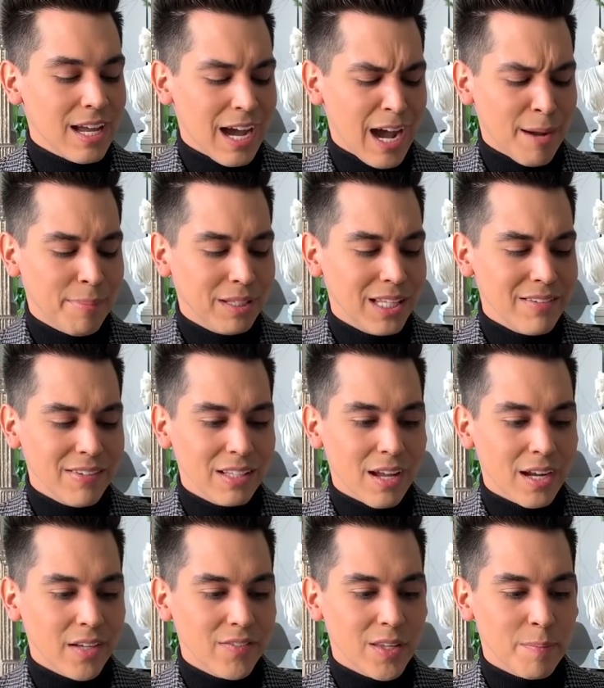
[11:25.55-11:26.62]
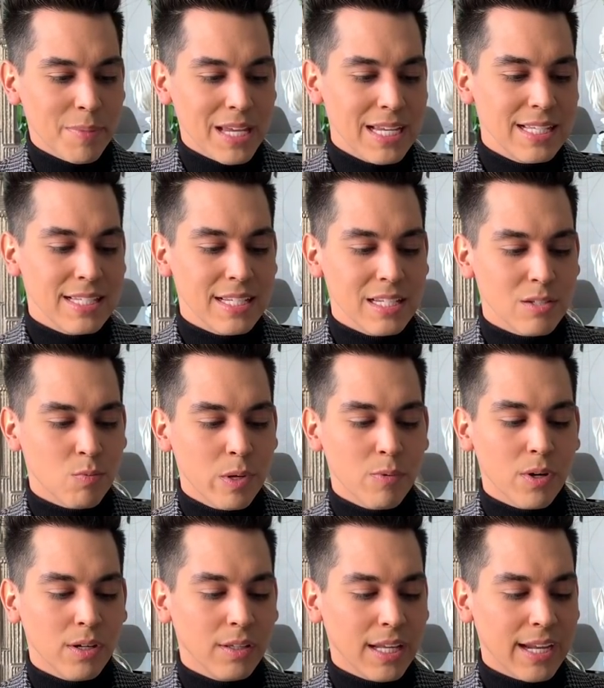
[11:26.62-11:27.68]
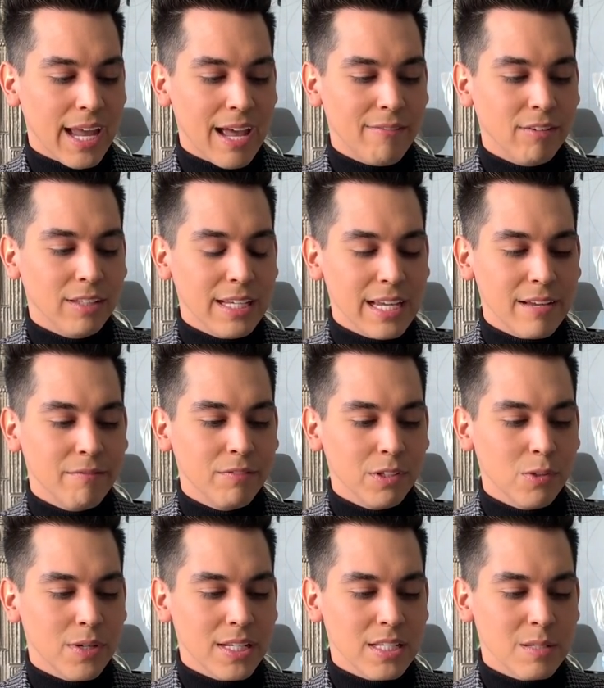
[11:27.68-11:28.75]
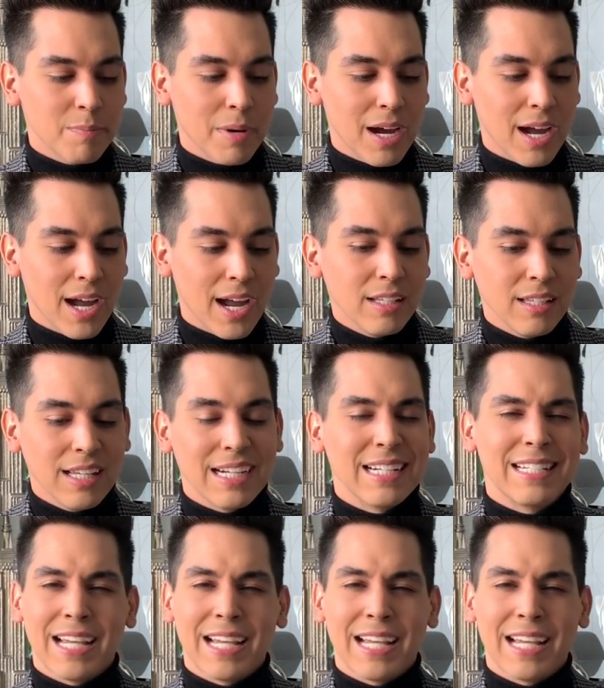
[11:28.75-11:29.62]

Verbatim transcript: I believe a lot of the pieces we were like heavily influenced by like